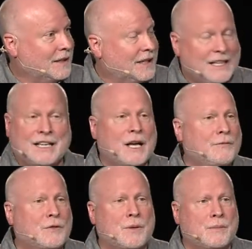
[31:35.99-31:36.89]
It didn't
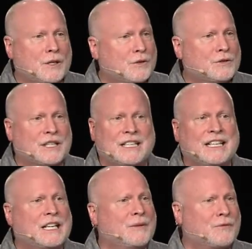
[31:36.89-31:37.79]
come from the minerals, it
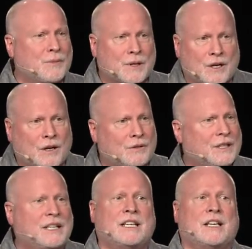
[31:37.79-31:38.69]
didn't come from the gold,
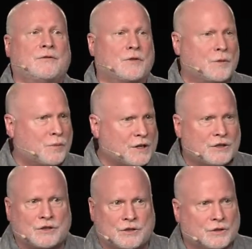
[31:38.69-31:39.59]
it didn't come from the
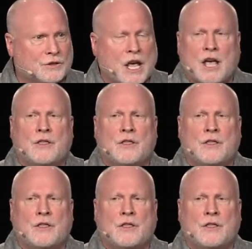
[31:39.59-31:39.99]
precious jewels.